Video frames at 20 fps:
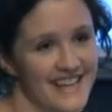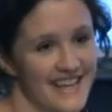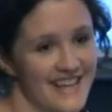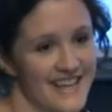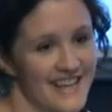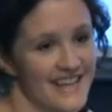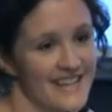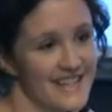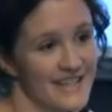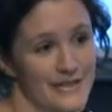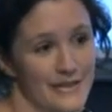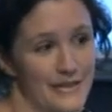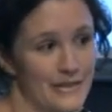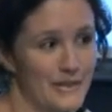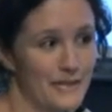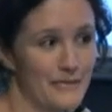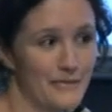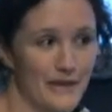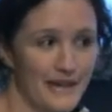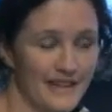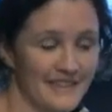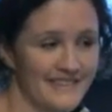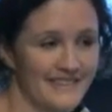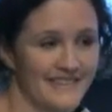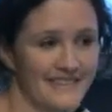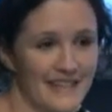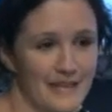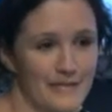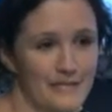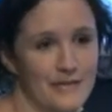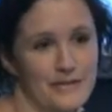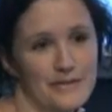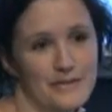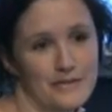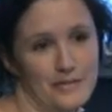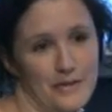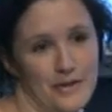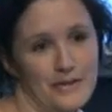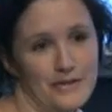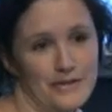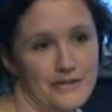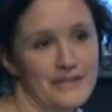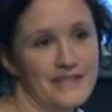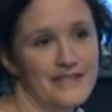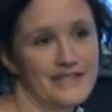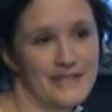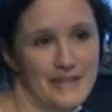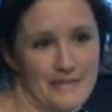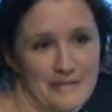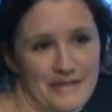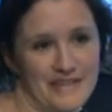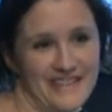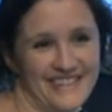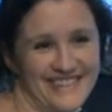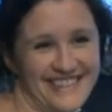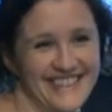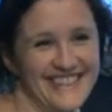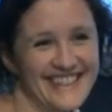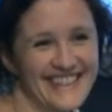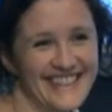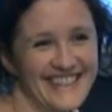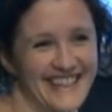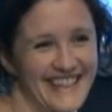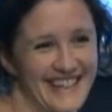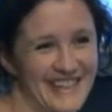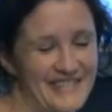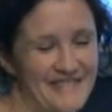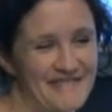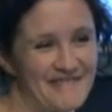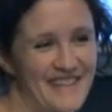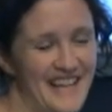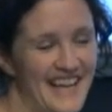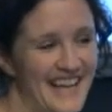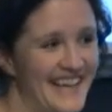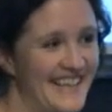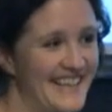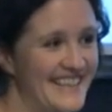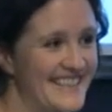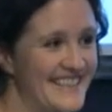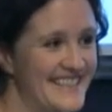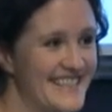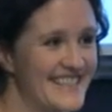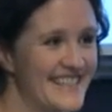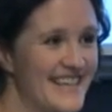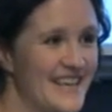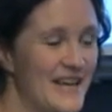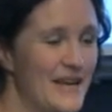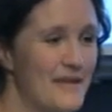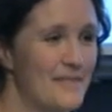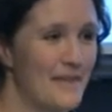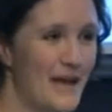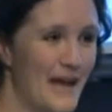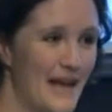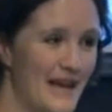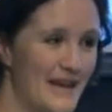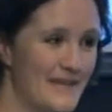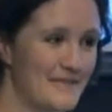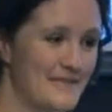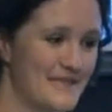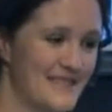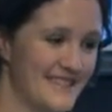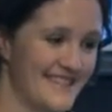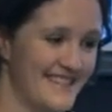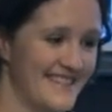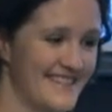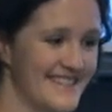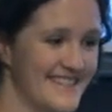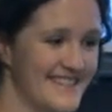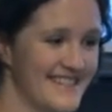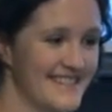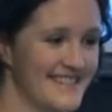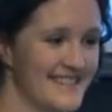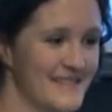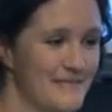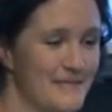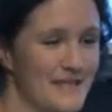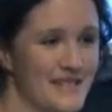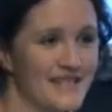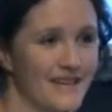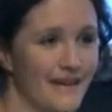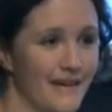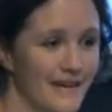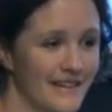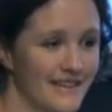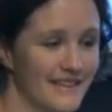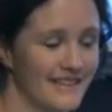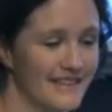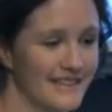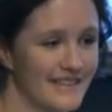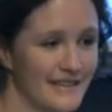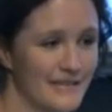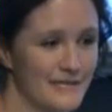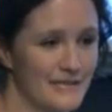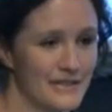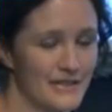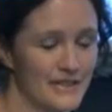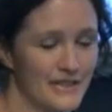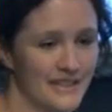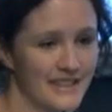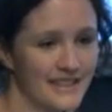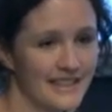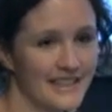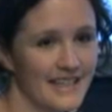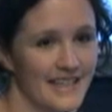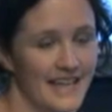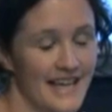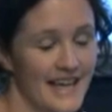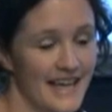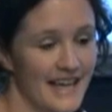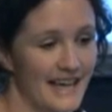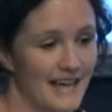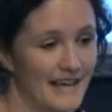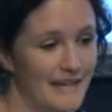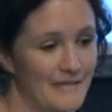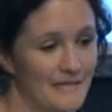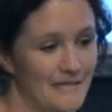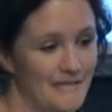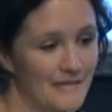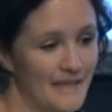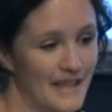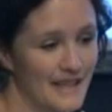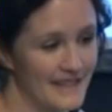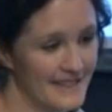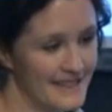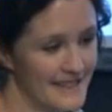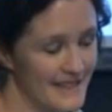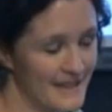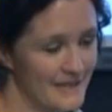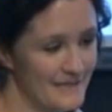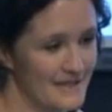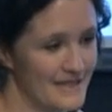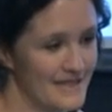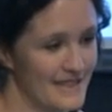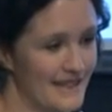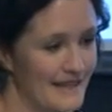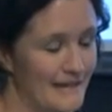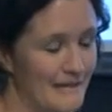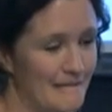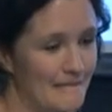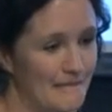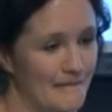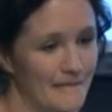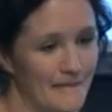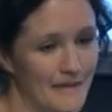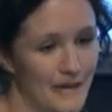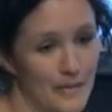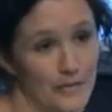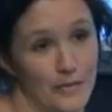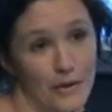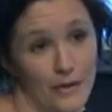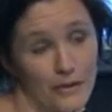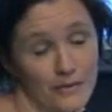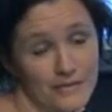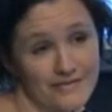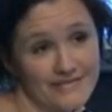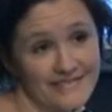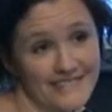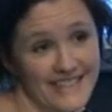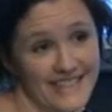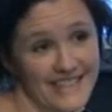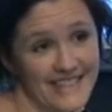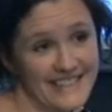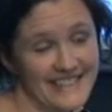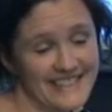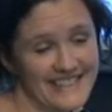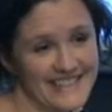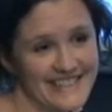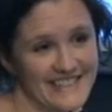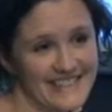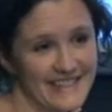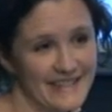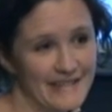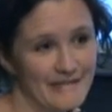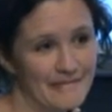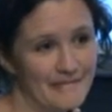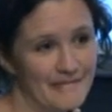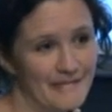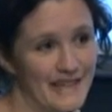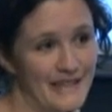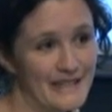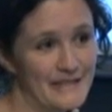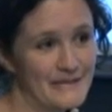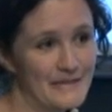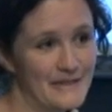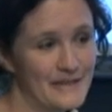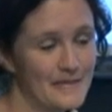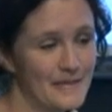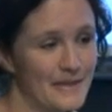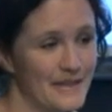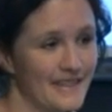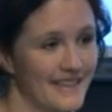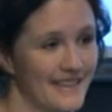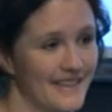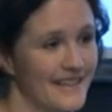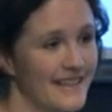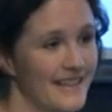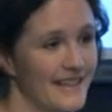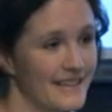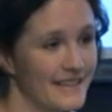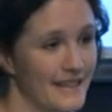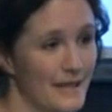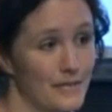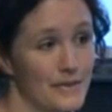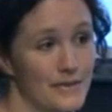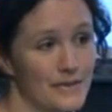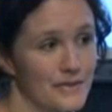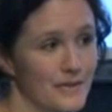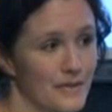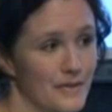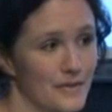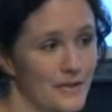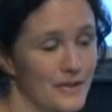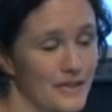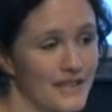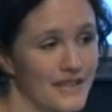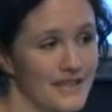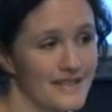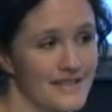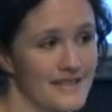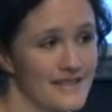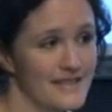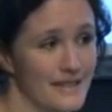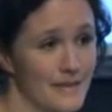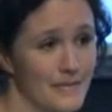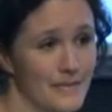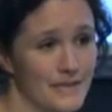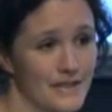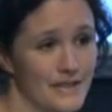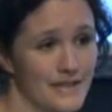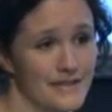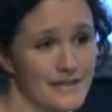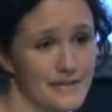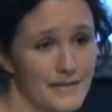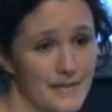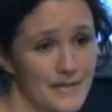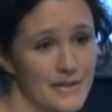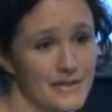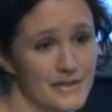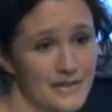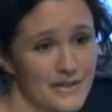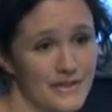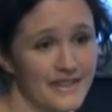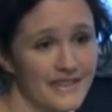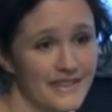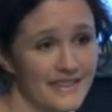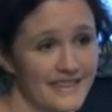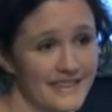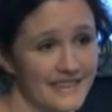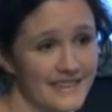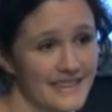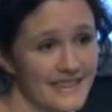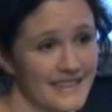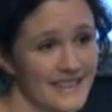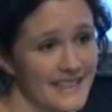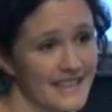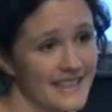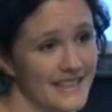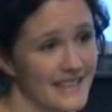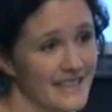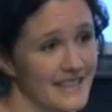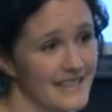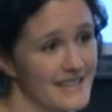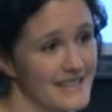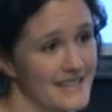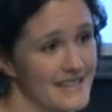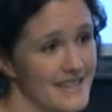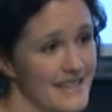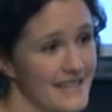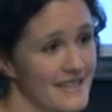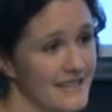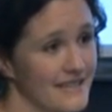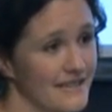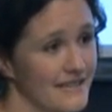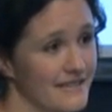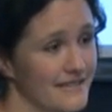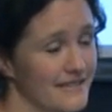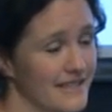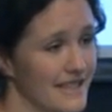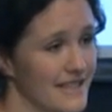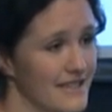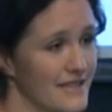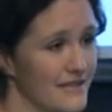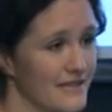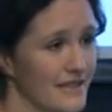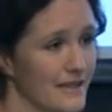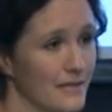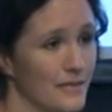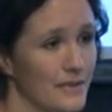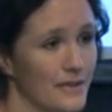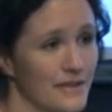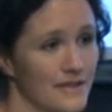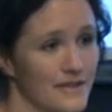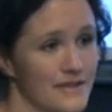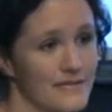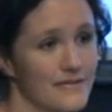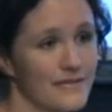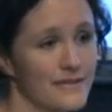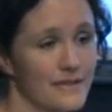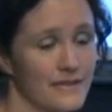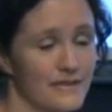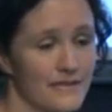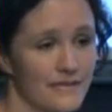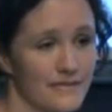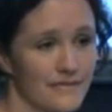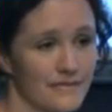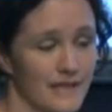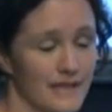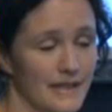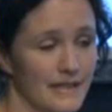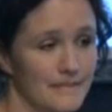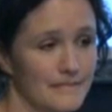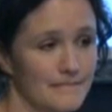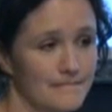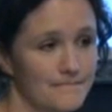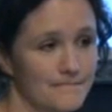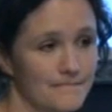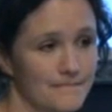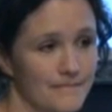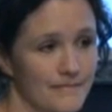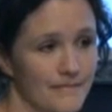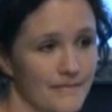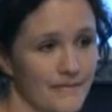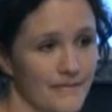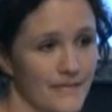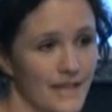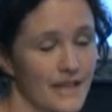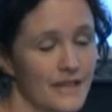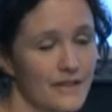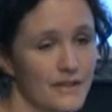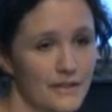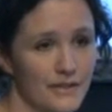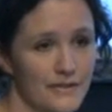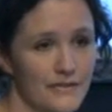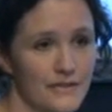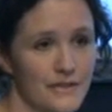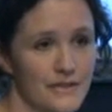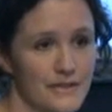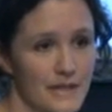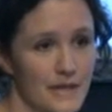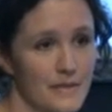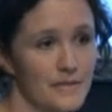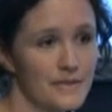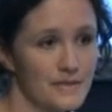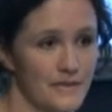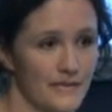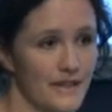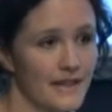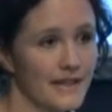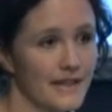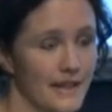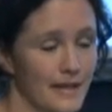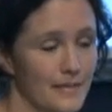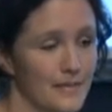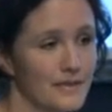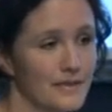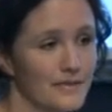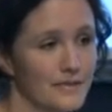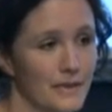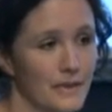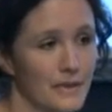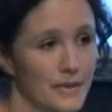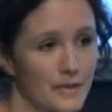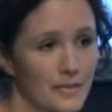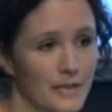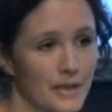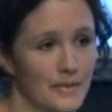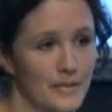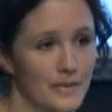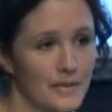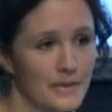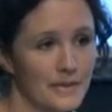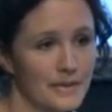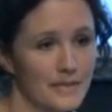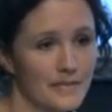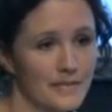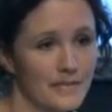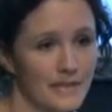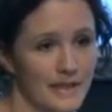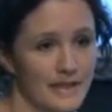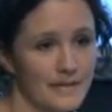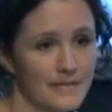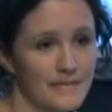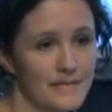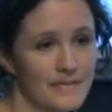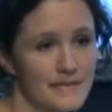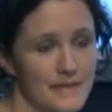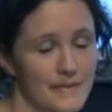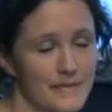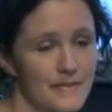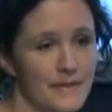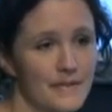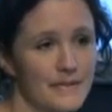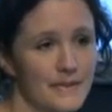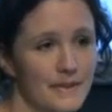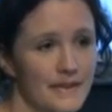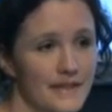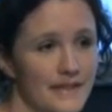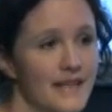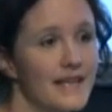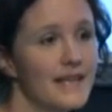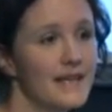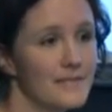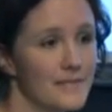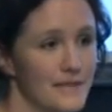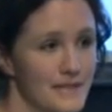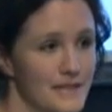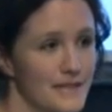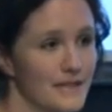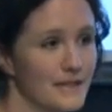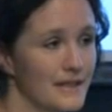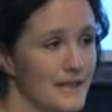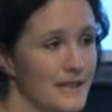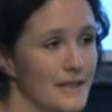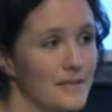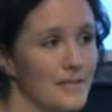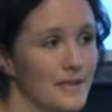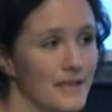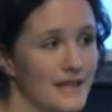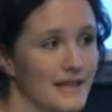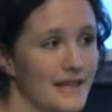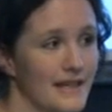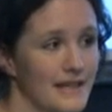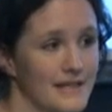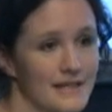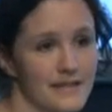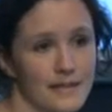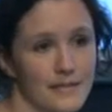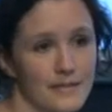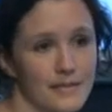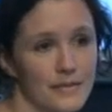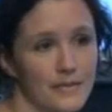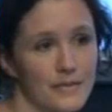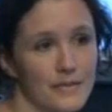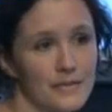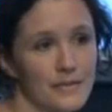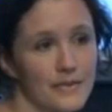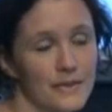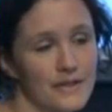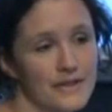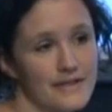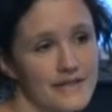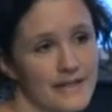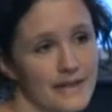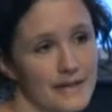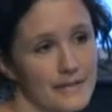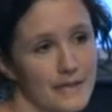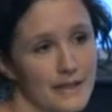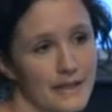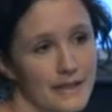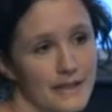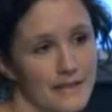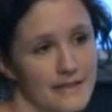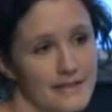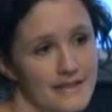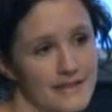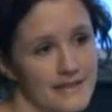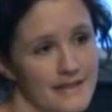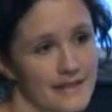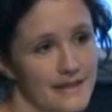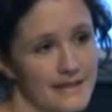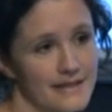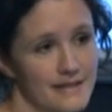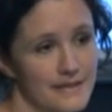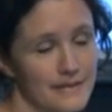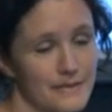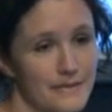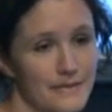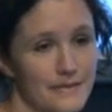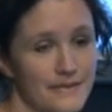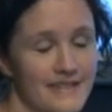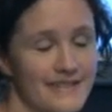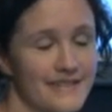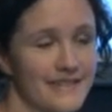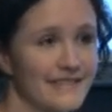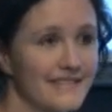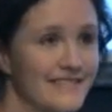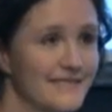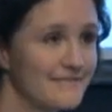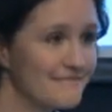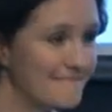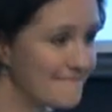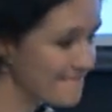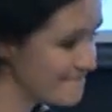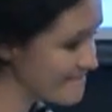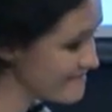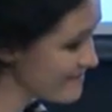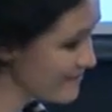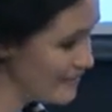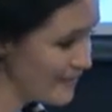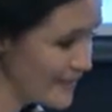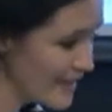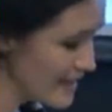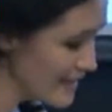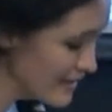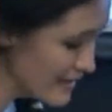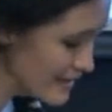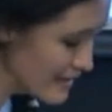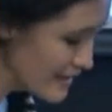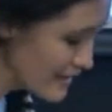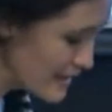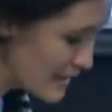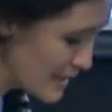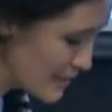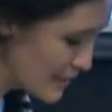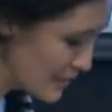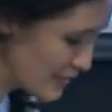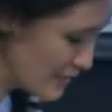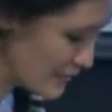there's only one Aboriginal potter in Shepparton, and perhaps this is a misguided vision, except I'm wrong, and as we speak the Aboriginal community is establishing a ceramic studio and is intending on entering works for the not the first time, because we've had a couple of local people submit work, but certainly there'll be a large number more works coming into the next award. So, you know, you get proven